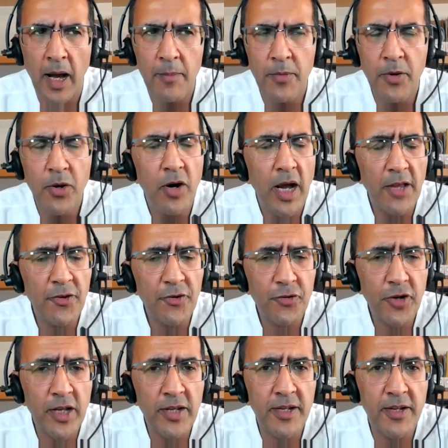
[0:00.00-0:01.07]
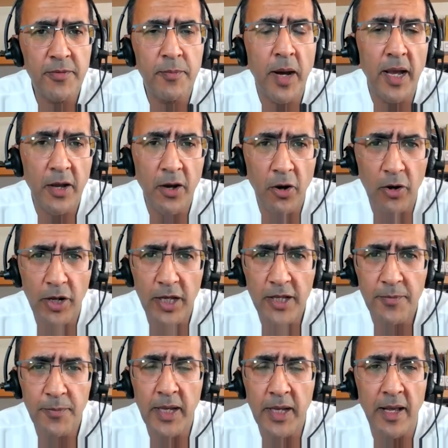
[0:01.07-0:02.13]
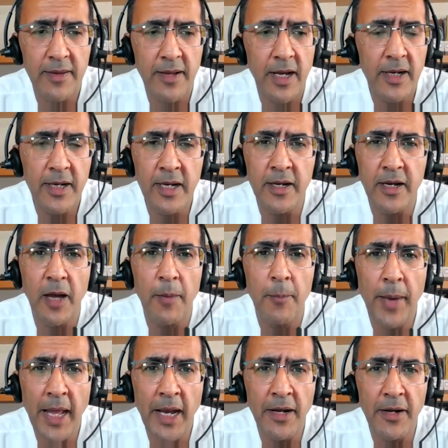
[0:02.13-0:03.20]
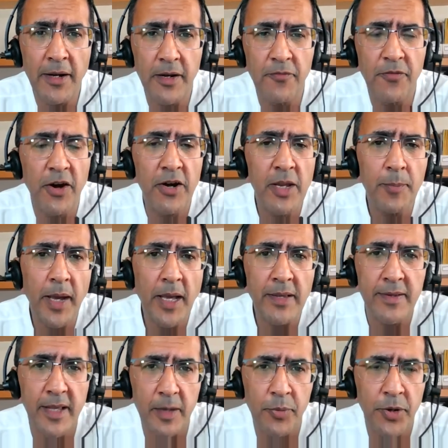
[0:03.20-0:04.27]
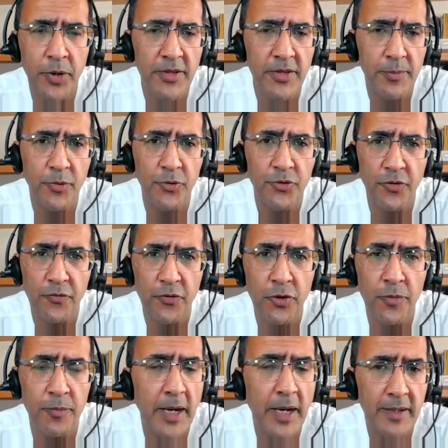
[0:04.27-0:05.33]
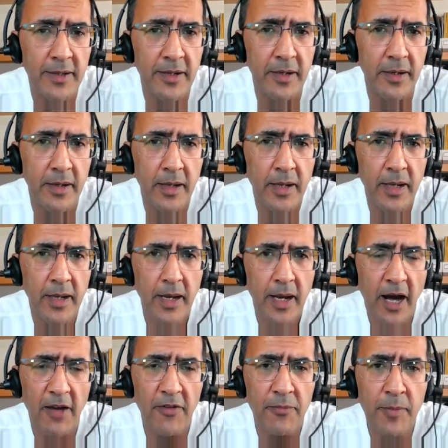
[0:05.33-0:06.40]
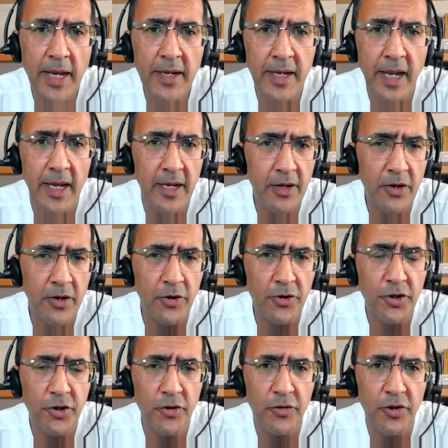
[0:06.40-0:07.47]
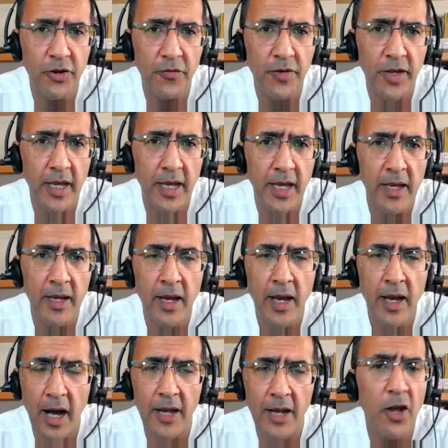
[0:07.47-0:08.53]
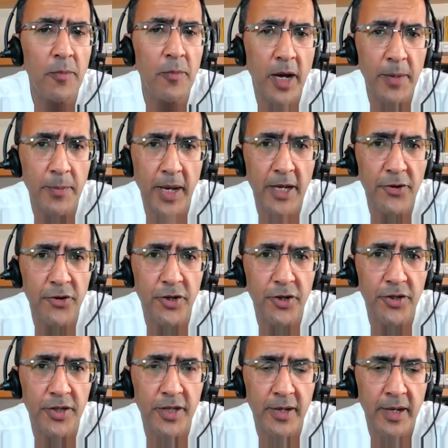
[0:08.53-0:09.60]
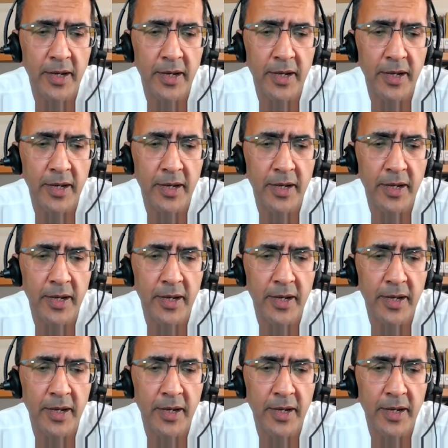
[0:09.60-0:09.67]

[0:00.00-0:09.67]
am not as stressed as my colleagues because I didn't abandon very basic principles of good medicine. I've maintained continuity of care. I know my patients.